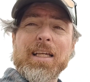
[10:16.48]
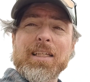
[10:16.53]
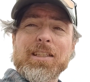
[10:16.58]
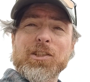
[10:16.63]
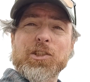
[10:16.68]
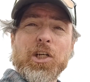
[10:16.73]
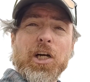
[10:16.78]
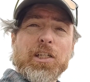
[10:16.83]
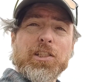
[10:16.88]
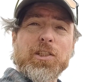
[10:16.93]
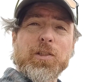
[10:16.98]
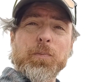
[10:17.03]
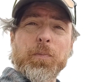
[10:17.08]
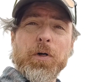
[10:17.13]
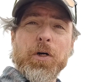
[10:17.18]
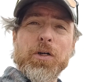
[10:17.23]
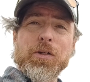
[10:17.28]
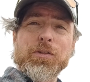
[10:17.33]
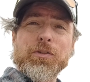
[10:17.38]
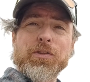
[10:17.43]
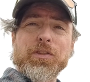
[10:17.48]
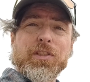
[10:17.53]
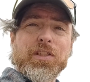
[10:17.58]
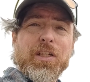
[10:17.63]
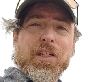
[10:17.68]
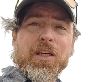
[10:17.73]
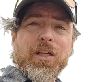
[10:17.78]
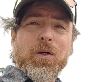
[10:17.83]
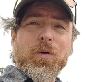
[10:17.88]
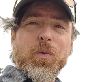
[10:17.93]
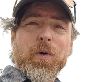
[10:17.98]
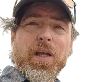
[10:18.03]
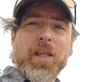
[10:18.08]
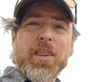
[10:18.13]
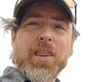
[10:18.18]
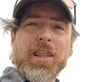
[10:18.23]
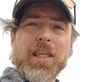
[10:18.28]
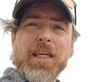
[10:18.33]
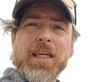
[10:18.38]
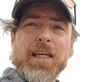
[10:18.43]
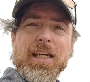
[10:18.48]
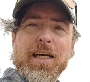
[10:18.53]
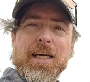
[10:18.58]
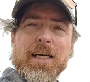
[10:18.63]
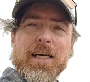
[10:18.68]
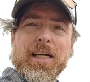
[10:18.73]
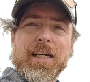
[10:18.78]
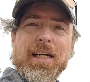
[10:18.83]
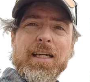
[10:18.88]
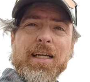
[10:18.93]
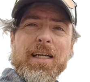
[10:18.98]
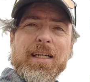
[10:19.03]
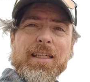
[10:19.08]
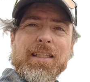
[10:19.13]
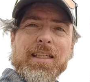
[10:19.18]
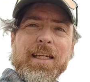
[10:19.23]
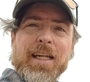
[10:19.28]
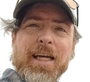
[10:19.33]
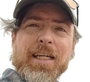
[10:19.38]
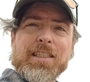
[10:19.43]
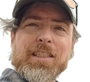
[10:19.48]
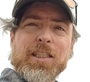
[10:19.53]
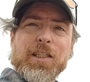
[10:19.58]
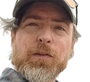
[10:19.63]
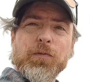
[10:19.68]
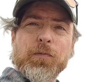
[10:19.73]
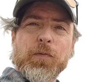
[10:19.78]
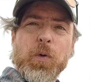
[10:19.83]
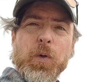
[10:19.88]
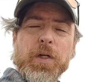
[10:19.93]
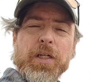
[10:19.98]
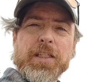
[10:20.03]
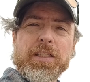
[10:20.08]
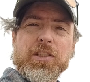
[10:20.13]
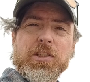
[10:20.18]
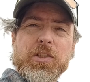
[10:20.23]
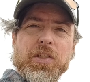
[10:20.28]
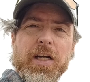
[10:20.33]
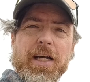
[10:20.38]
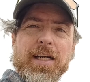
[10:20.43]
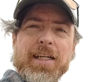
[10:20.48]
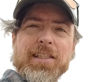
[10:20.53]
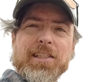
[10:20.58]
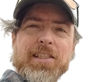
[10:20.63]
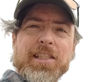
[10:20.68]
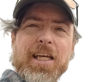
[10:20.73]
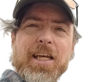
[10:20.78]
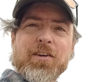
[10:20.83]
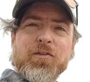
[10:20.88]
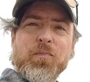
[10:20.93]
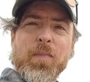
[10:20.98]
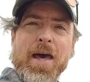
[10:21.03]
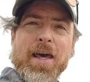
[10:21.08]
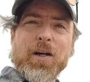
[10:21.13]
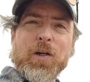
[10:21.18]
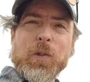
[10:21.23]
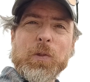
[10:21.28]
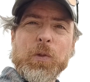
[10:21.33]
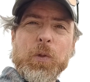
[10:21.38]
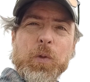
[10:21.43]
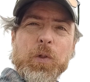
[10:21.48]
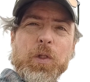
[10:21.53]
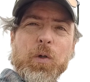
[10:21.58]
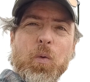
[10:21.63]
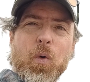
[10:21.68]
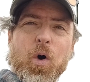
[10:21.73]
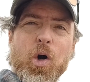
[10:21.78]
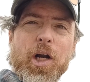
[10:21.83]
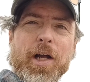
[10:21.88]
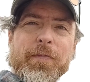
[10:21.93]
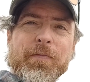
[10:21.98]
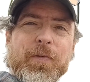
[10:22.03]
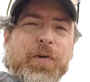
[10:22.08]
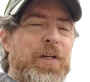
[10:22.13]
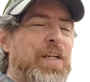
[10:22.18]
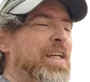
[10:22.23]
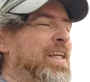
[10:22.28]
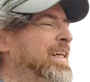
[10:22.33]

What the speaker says: juxtaposed with the 1940s trying to save metal during the war effort.